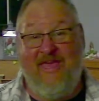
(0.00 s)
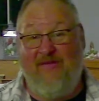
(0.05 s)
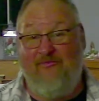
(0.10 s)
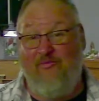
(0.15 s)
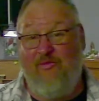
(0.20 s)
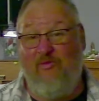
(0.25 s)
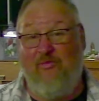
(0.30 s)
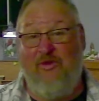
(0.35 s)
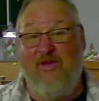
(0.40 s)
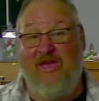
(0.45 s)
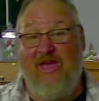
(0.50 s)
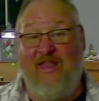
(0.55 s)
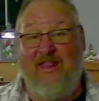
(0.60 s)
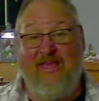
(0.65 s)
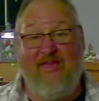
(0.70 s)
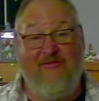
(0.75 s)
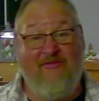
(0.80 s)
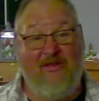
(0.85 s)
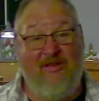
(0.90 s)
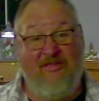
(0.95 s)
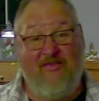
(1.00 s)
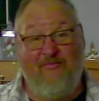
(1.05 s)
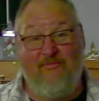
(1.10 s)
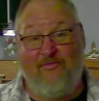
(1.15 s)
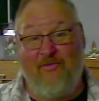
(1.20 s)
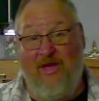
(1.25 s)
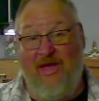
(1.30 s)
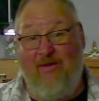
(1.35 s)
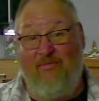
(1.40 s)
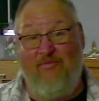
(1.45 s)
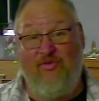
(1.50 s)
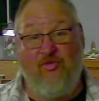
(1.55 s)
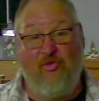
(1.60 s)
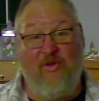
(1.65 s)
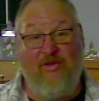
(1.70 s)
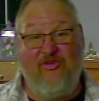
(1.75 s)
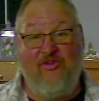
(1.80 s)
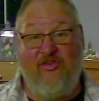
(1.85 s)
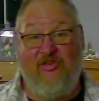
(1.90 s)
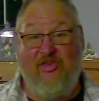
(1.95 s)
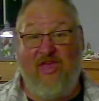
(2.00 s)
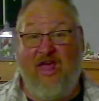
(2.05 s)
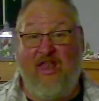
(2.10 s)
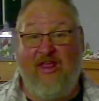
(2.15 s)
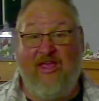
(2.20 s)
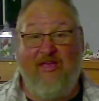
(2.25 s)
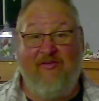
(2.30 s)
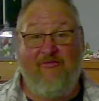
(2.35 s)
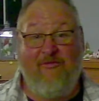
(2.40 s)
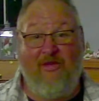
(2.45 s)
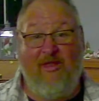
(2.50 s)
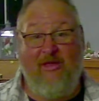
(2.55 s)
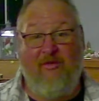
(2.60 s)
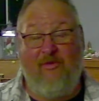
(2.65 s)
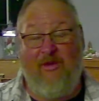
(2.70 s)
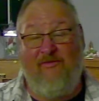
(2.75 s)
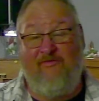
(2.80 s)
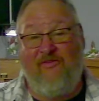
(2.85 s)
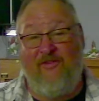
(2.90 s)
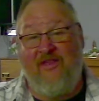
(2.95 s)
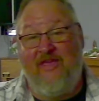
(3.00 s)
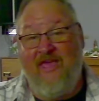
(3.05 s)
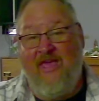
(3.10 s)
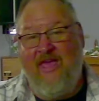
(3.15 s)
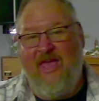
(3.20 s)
And when we got to get rid of some problems, we just got to get really with it.